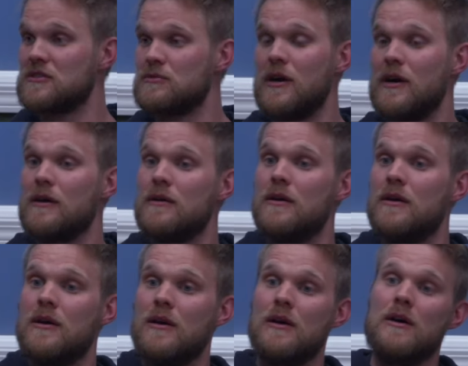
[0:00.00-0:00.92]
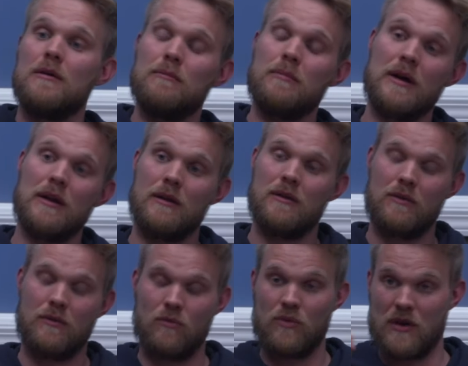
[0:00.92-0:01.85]
as well, but
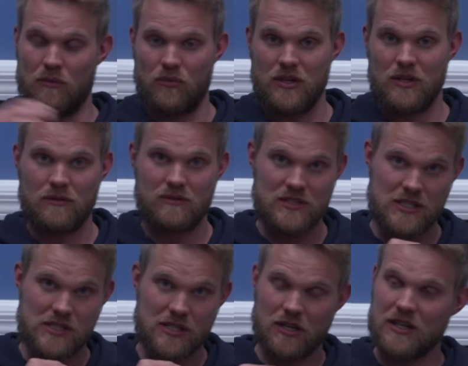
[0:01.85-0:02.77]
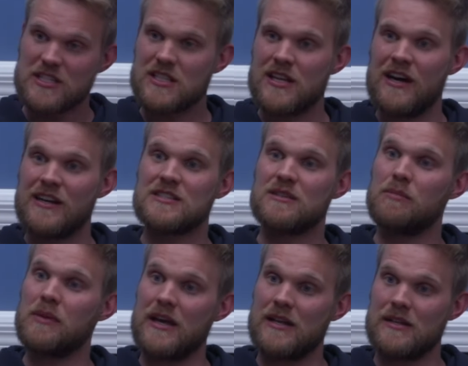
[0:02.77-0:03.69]
we CCR does tons of
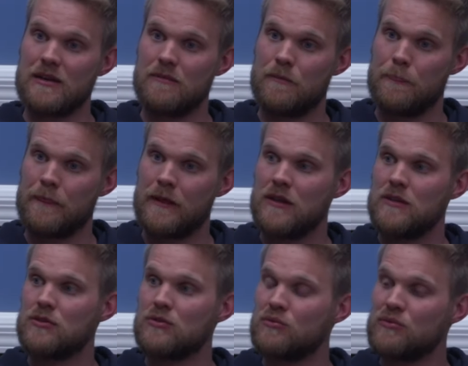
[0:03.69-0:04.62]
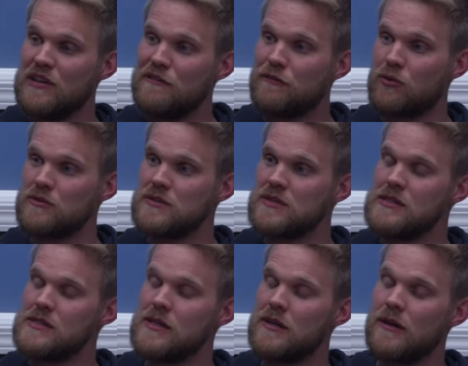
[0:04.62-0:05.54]
planting to reforest
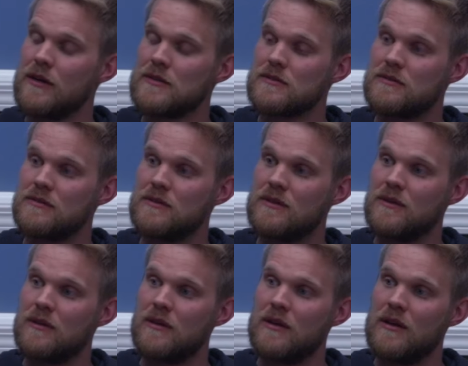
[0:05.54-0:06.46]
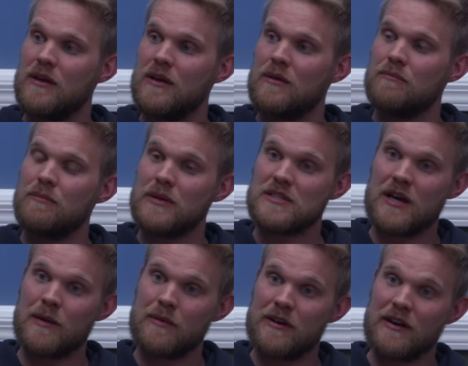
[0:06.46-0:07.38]
these areas. But
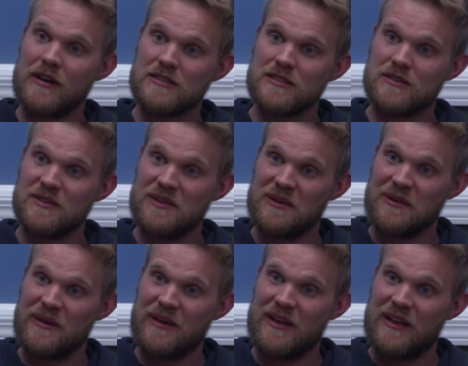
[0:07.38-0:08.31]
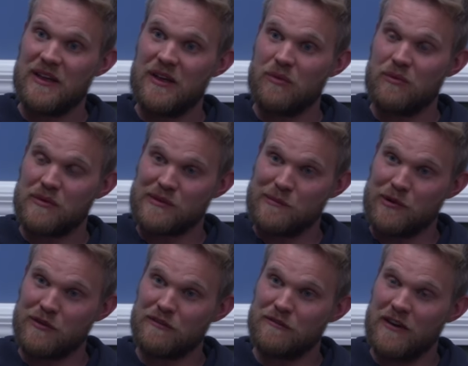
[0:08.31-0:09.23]
some areas, we
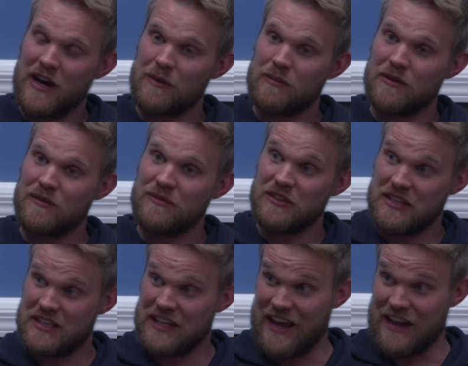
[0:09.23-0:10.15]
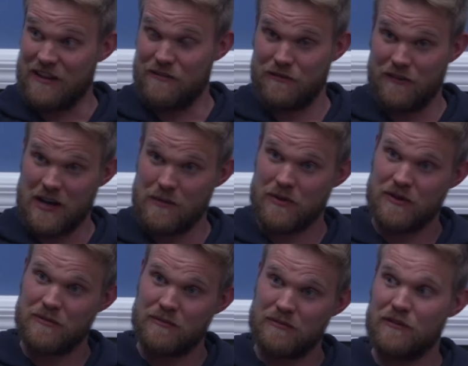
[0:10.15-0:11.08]
remove the fiber, the dead
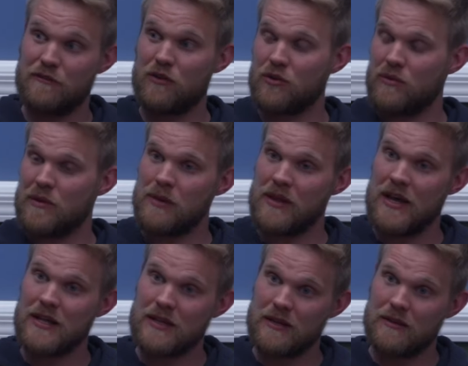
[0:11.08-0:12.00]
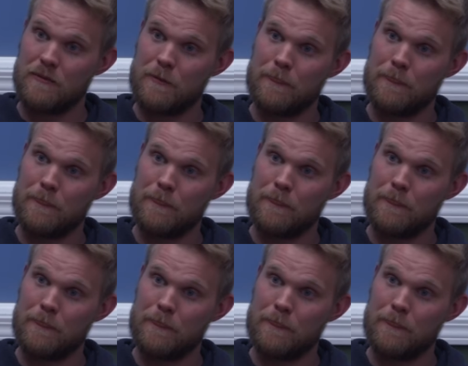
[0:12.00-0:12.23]
fiber, before we plant it.